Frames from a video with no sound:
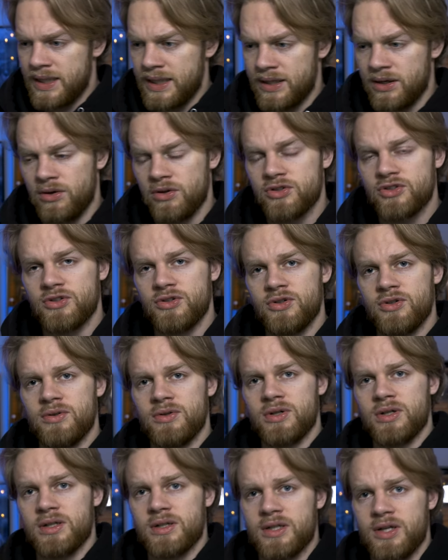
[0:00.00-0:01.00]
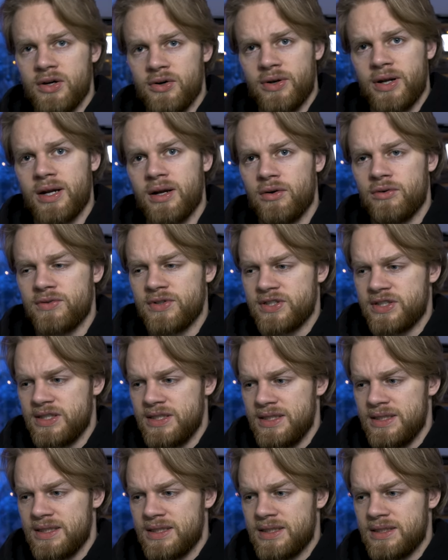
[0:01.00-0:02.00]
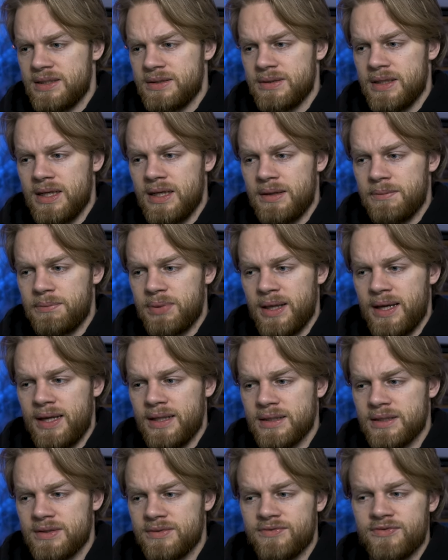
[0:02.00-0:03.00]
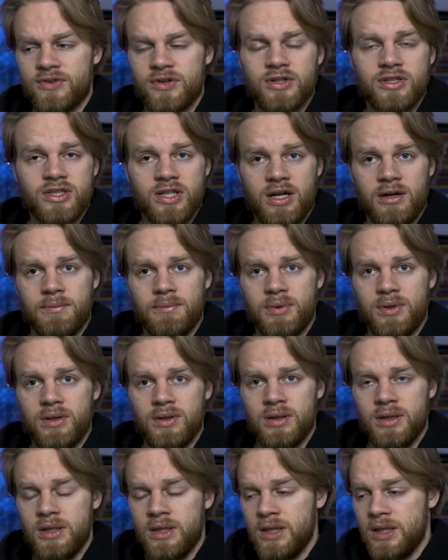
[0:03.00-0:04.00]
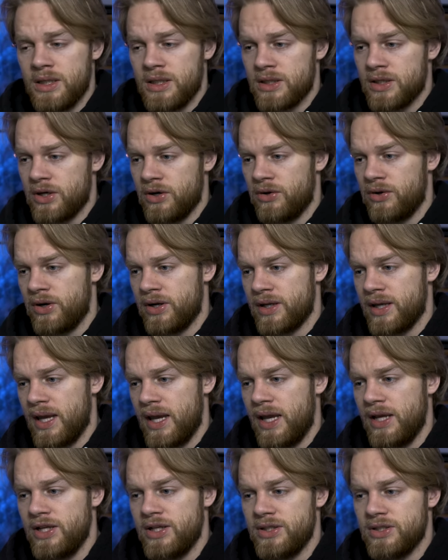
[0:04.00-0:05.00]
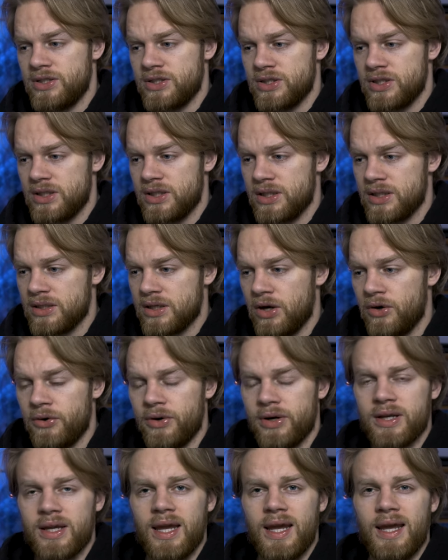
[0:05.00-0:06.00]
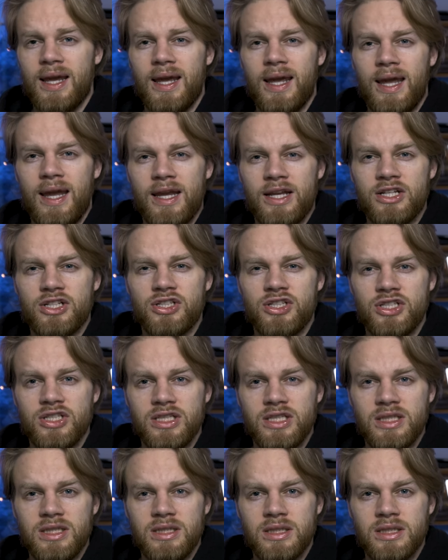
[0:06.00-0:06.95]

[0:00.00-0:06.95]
And also Kodak overseas plans, for example, Kodak AG